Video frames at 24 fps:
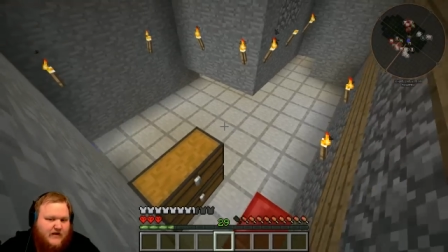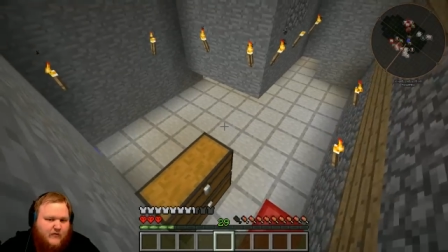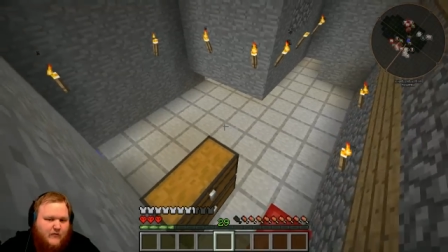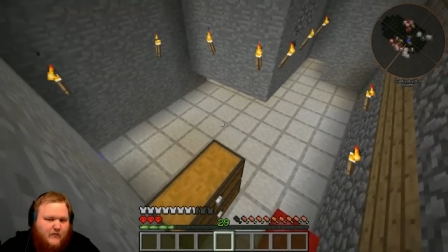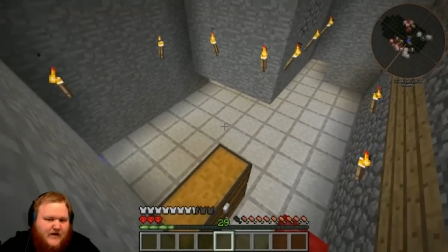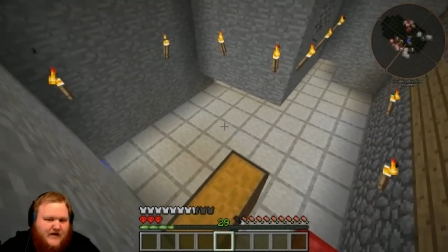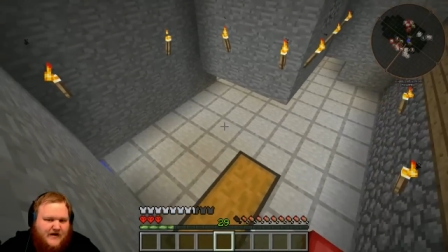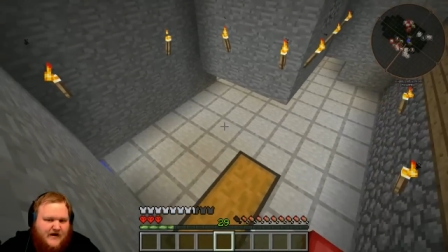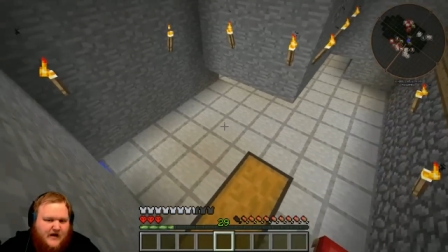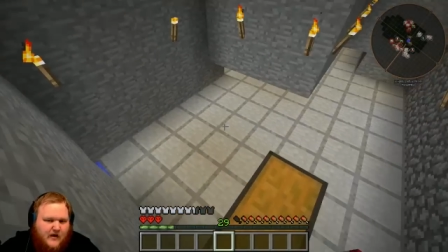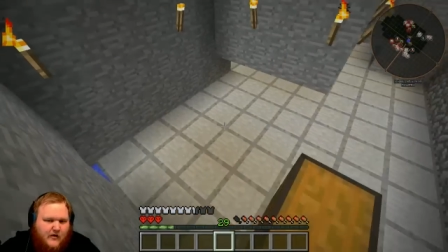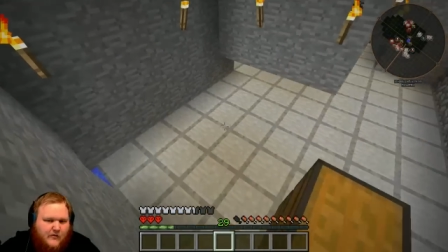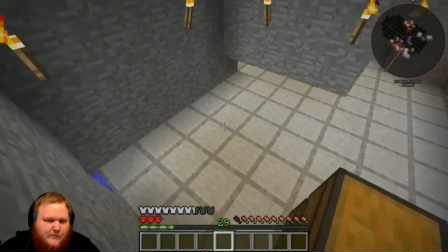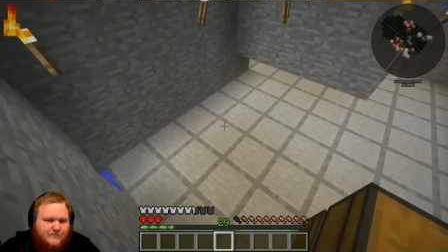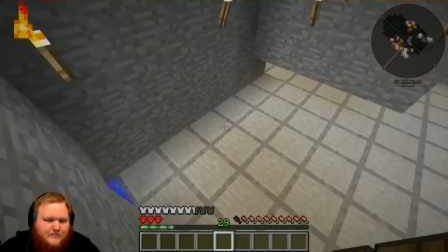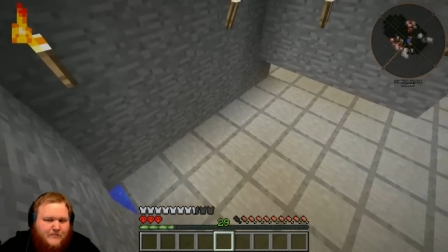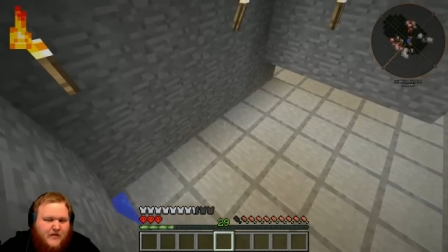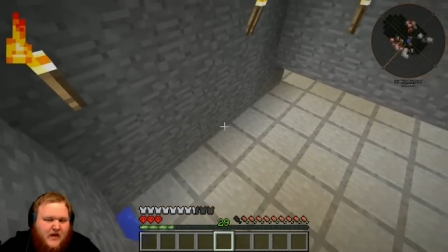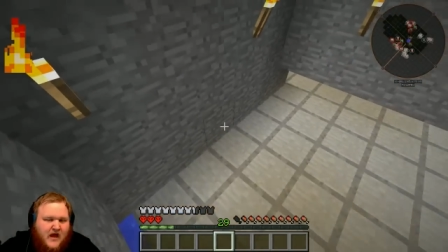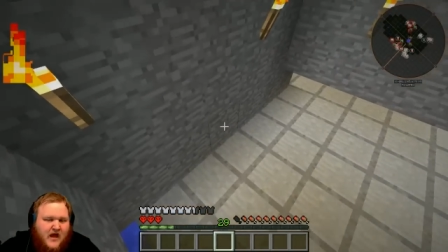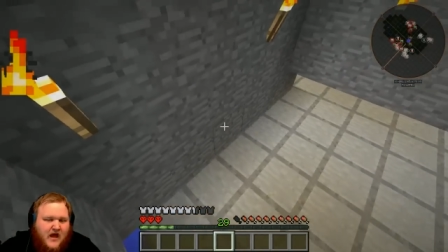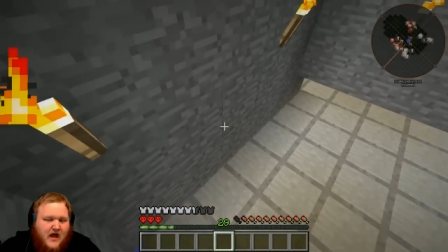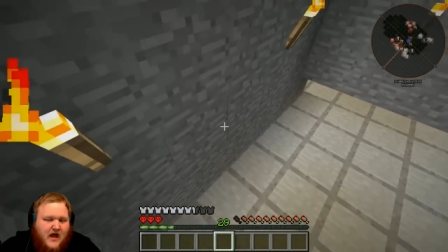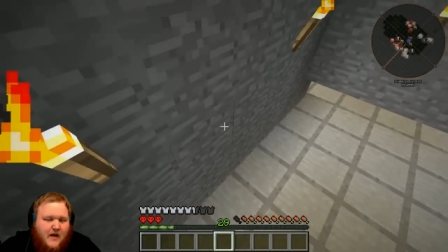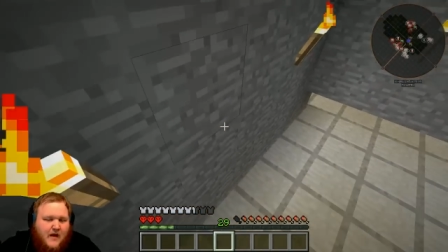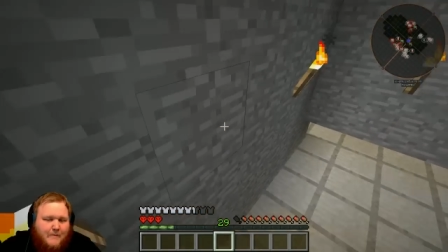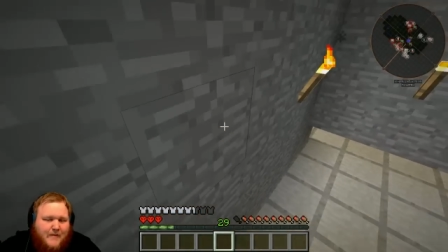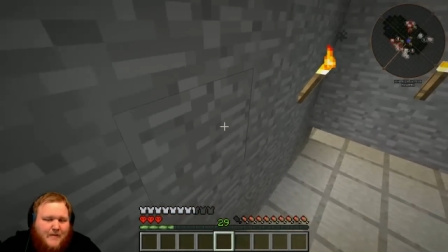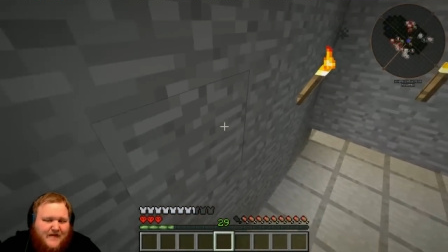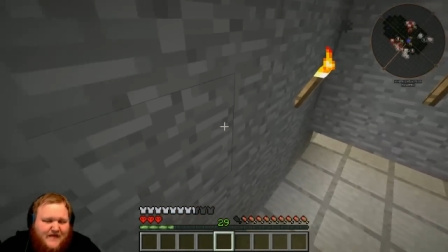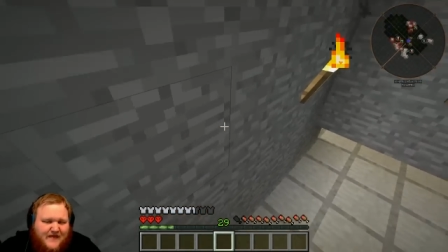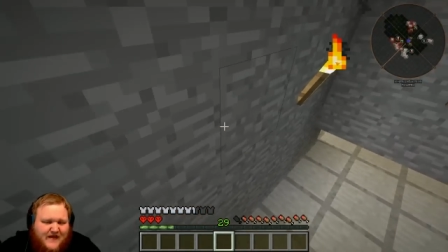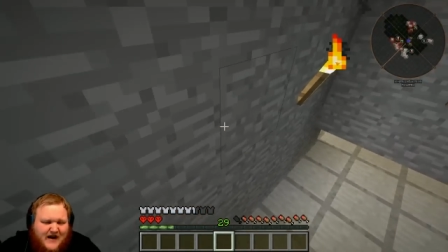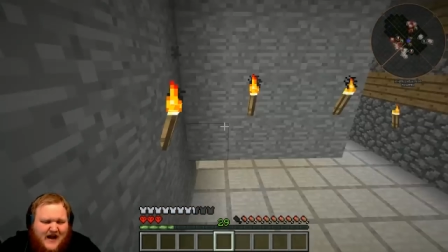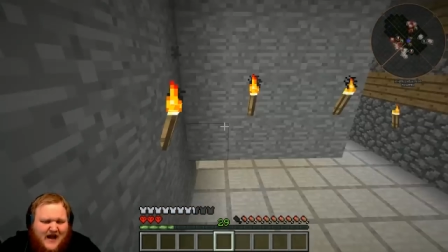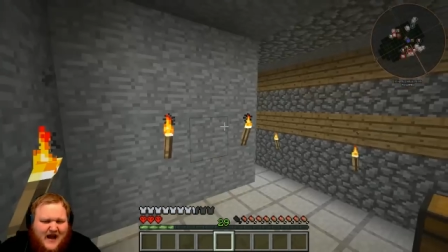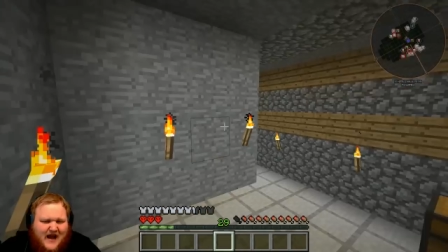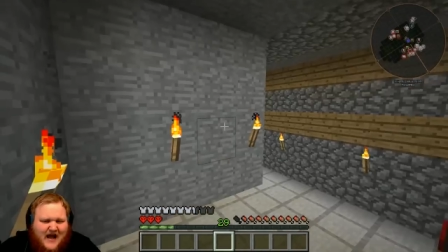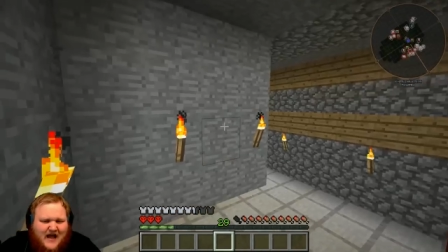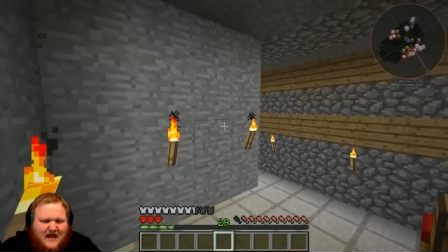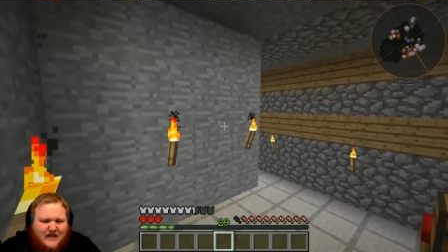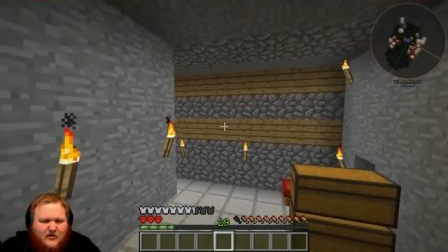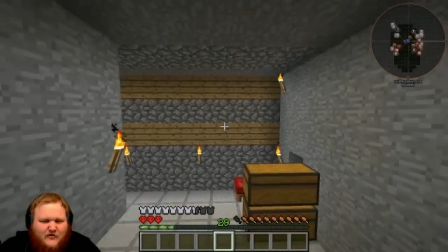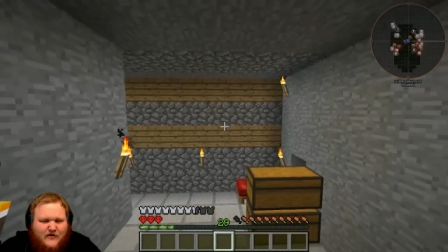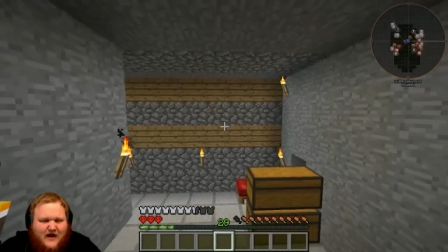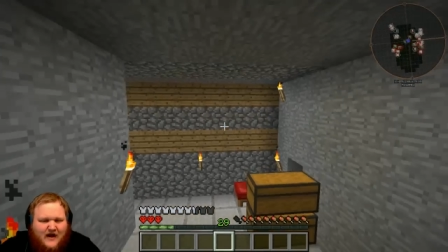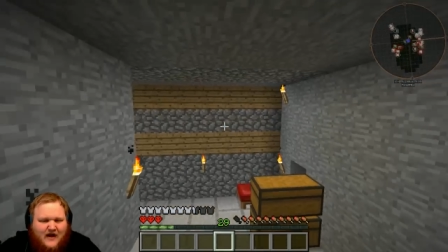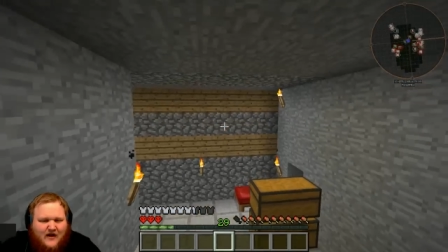window. But then I
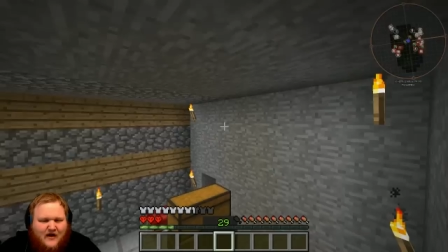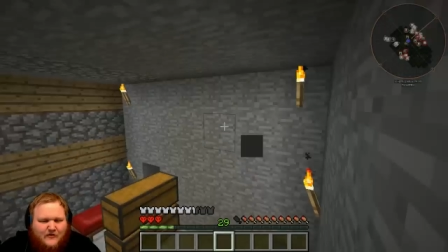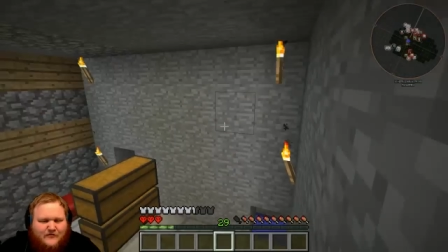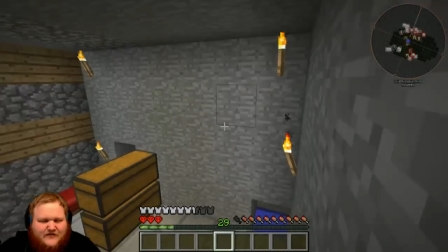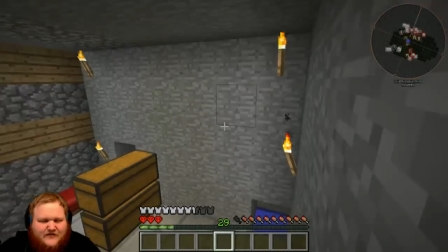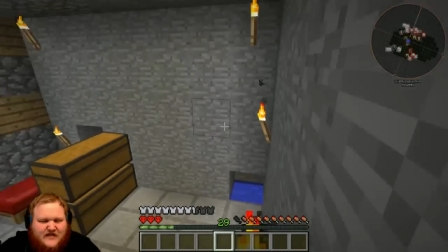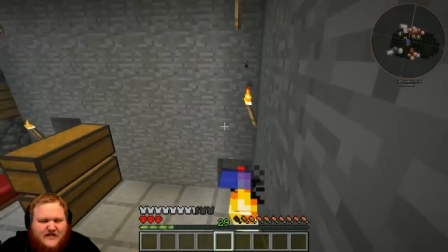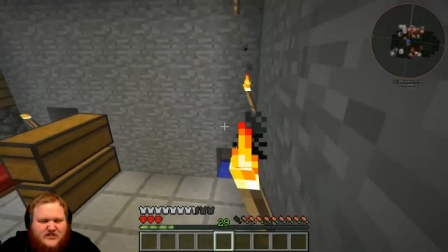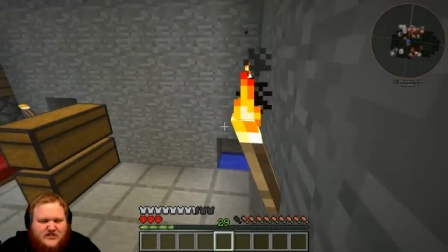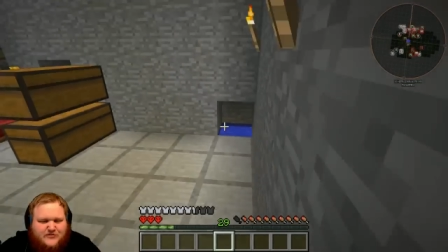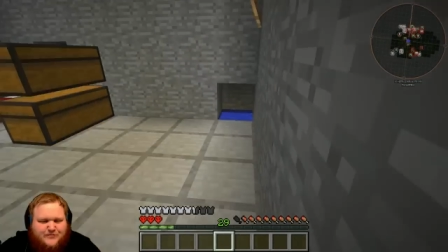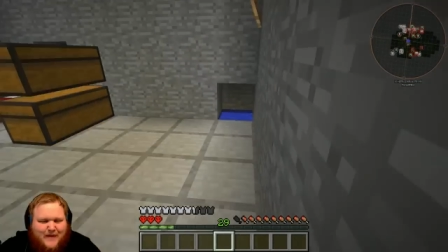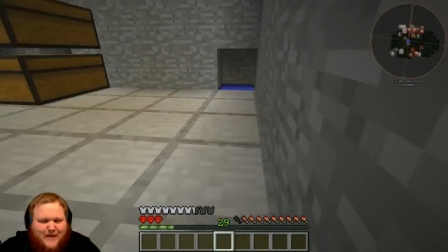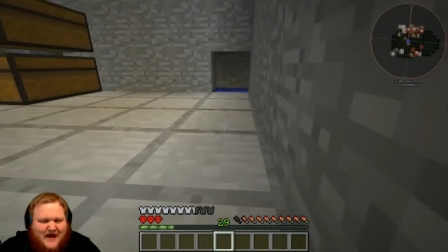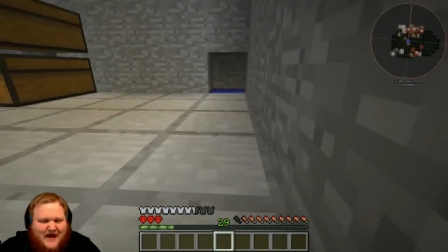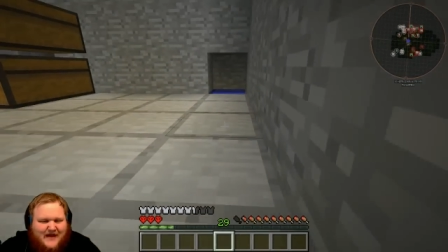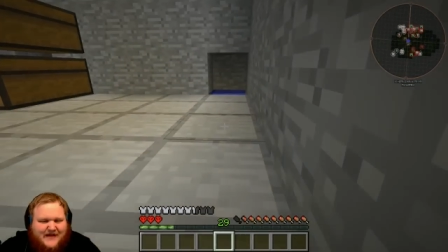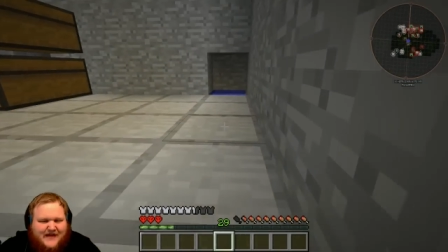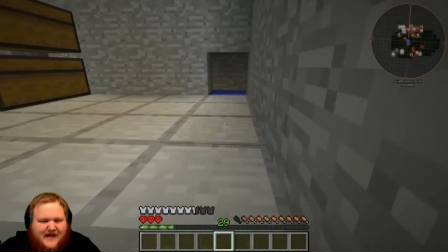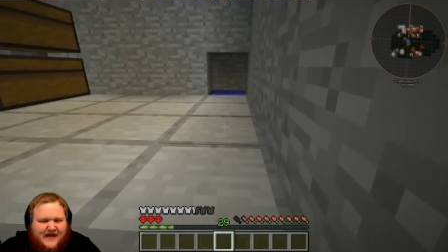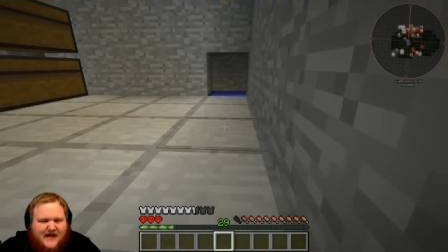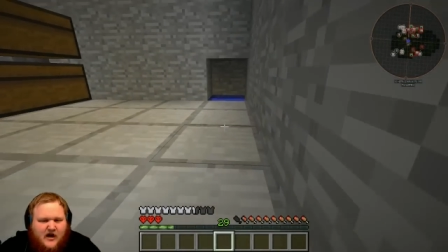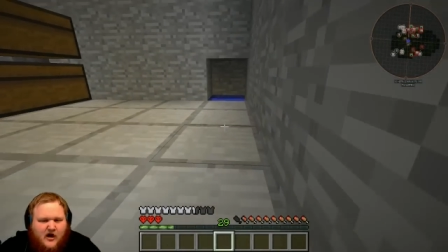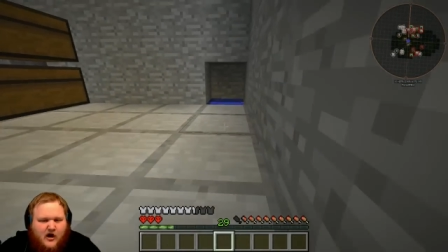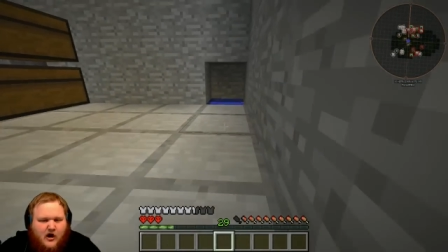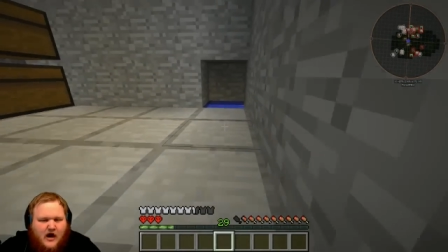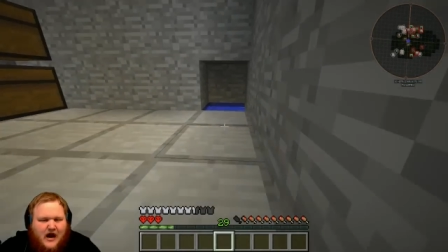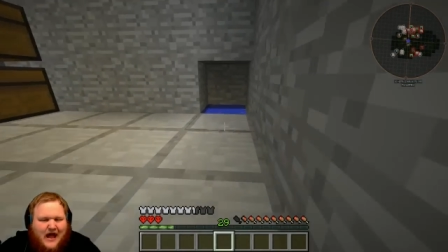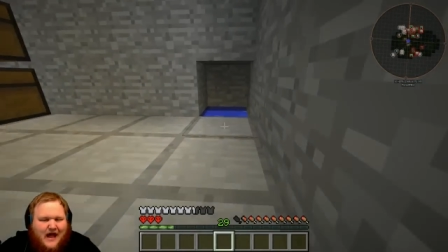hollowed out this back here.